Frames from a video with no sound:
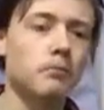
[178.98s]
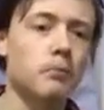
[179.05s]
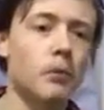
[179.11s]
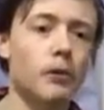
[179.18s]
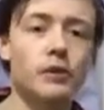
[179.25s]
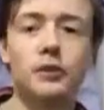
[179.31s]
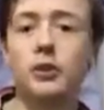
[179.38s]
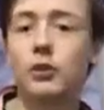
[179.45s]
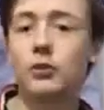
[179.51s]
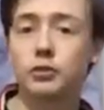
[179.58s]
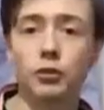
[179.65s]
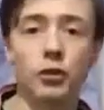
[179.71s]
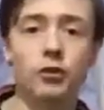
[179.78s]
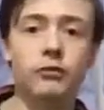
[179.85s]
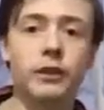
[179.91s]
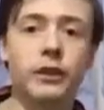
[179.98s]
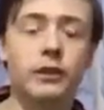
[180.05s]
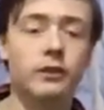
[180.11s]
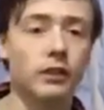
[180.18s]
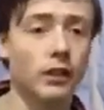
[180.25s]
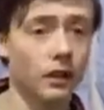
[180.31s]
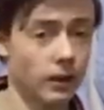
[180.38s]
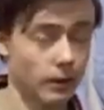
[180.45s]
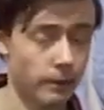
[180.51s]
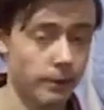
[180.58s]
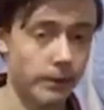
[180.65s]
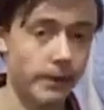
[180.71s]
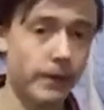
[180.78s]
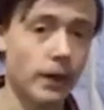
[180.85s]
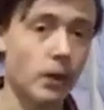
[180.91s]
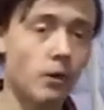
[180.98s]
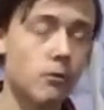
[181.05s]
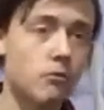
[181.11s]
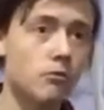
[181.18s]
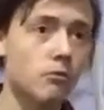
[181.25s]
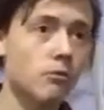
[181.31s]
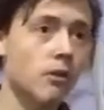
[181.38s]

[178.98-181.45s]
and you've also got the Ricky tie. Now,